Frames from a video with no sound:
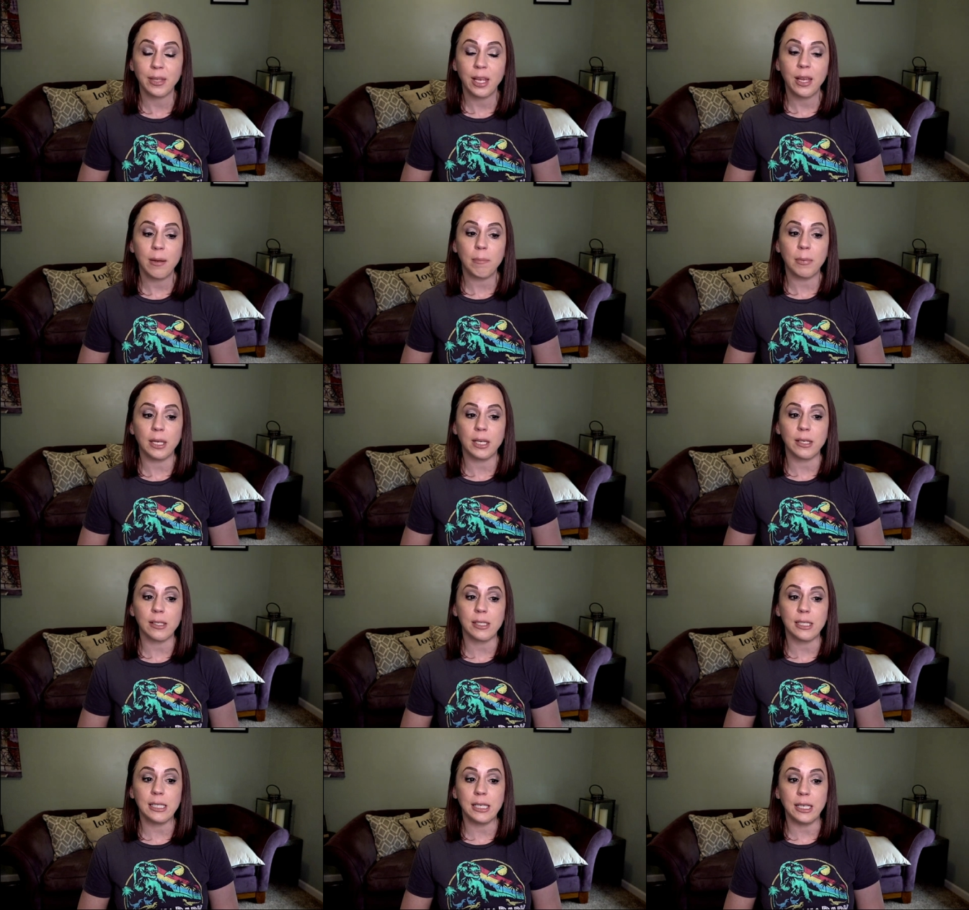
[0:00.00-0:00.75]

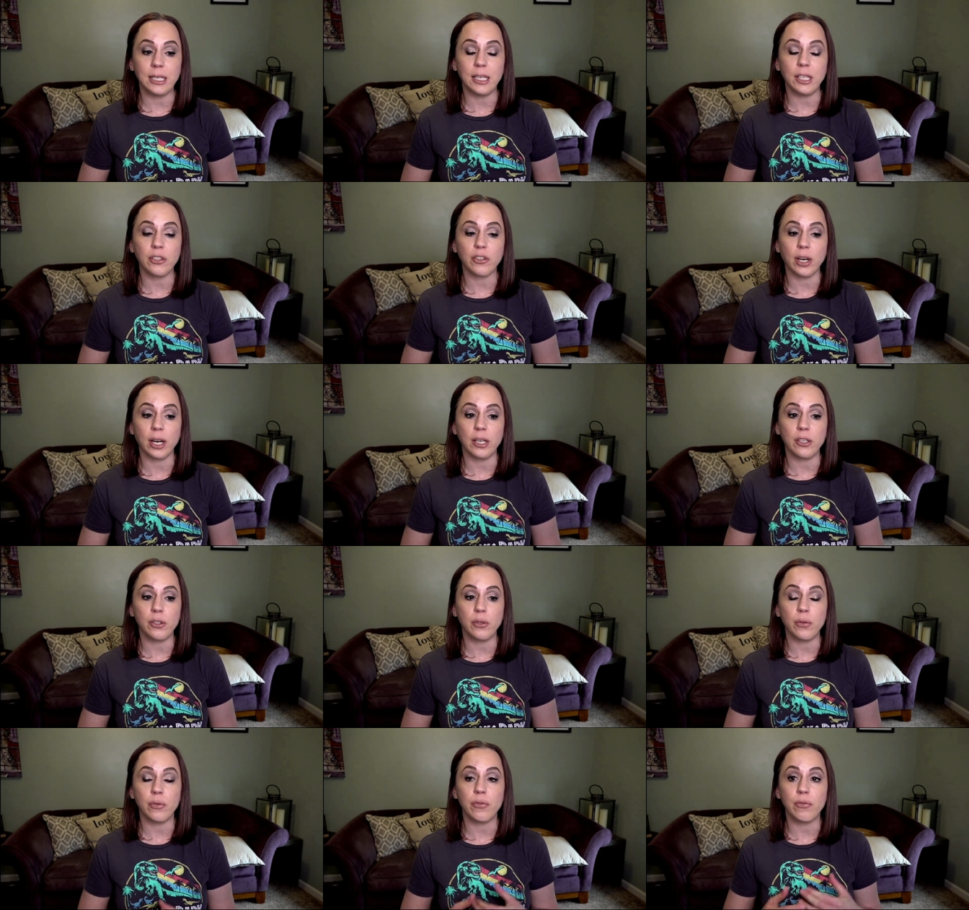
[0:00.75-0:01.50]
because Dee Dee tried
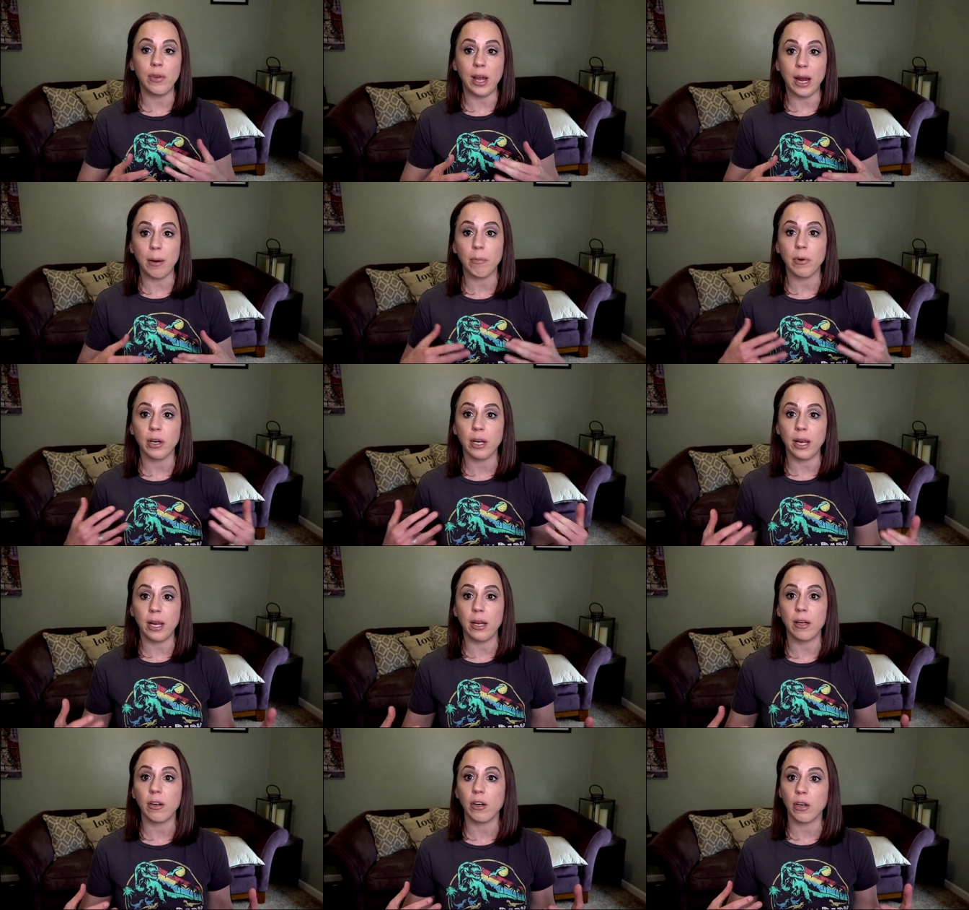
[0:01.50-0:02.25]
to
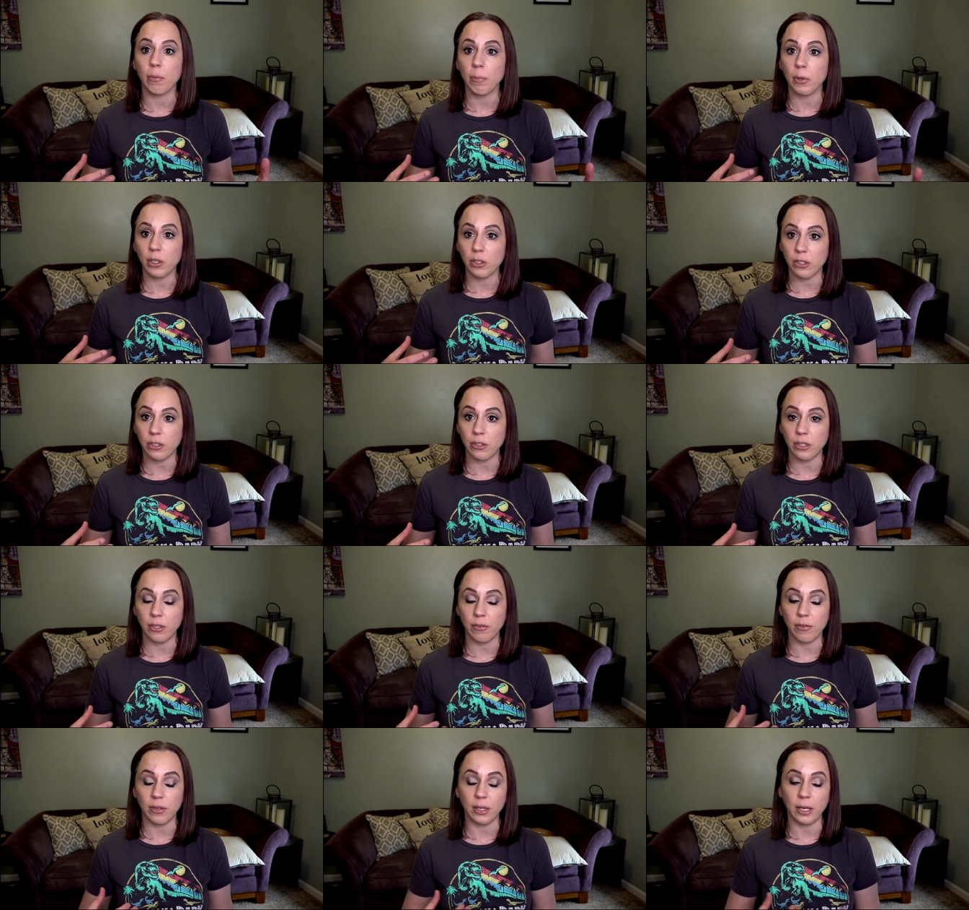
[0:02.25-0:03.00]
fabricate her birth
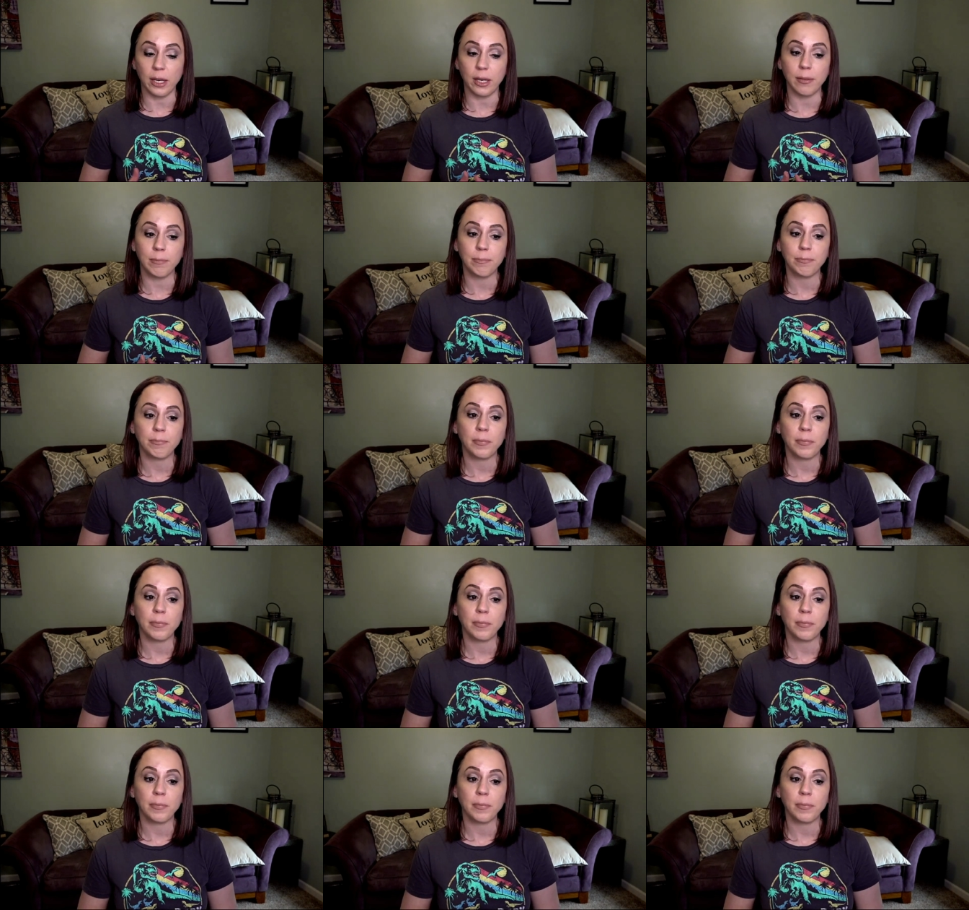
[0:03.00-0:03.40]
certificate.